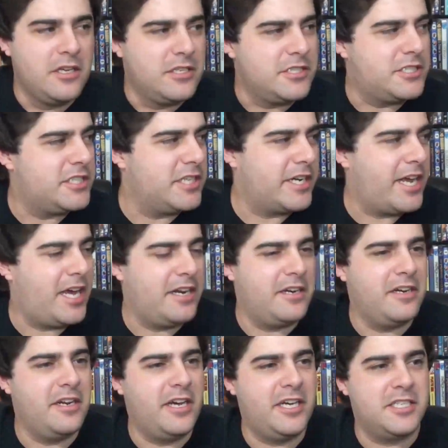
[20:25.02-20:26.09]
Should have
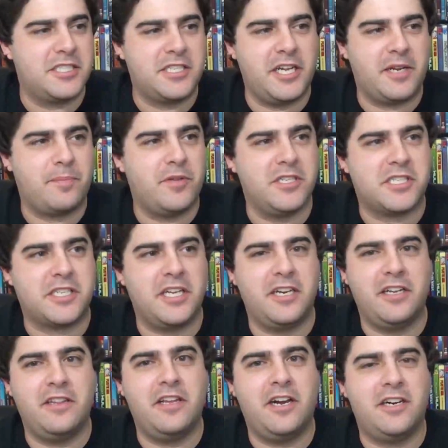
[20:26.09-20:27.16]
gotten Snake Plissken
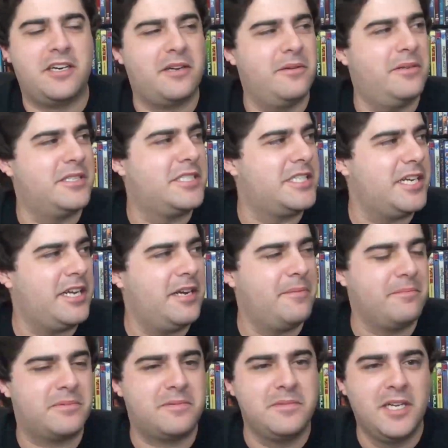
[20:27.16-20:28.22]
in there. See
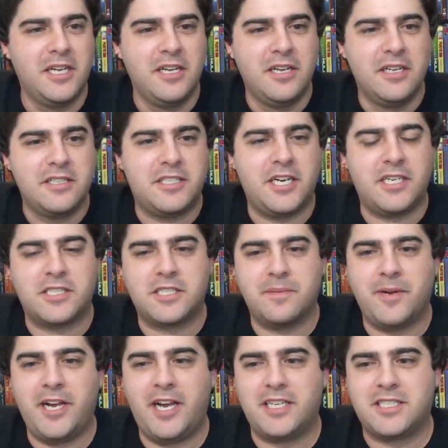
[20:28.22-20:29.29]
him tear
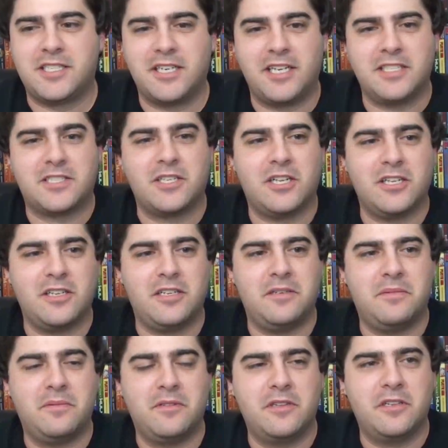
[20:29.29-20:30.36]
some ass against
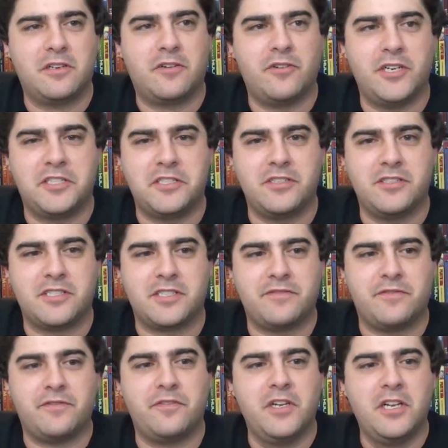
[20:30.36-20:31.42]
all the creatures
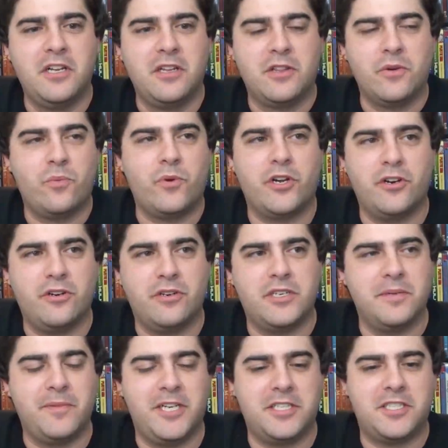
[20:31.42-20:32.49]
of the weird
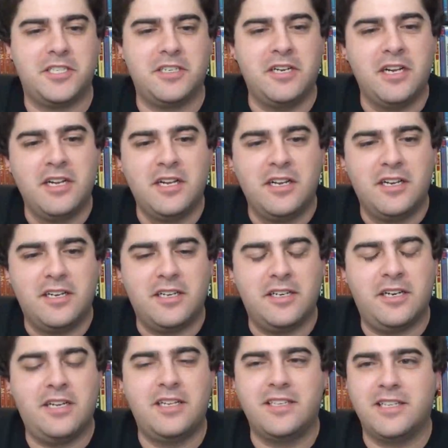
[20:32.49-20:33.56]
dimension.
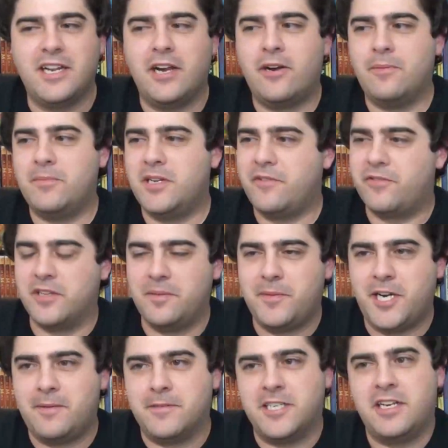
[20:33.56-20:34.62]
Now I'm definitely
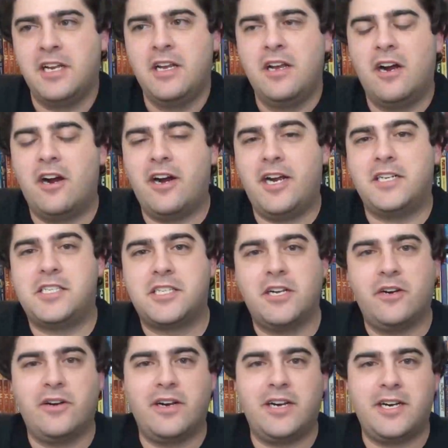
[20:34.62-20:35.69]
babbling. Alright,
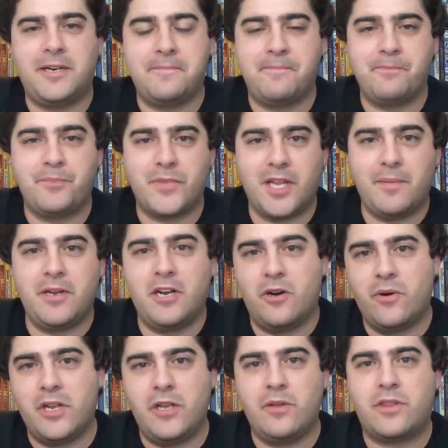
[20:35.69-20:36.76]
so let me know
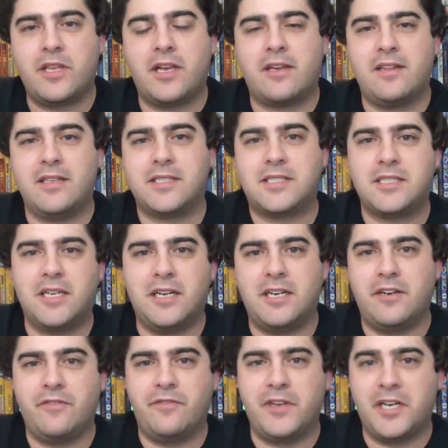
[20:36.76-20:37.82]
what you think of
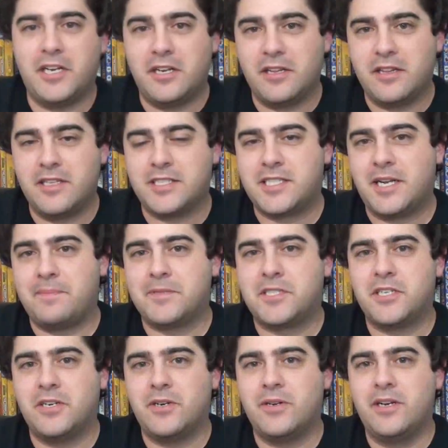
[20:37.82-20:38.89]
this
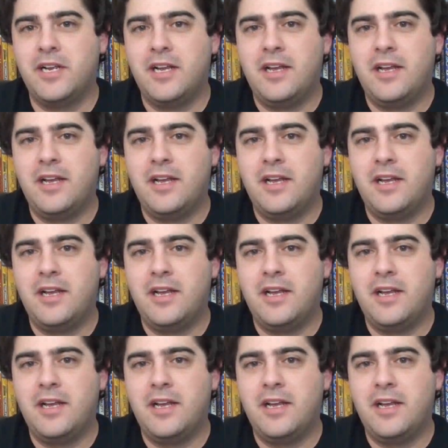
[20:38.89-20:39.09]
episode,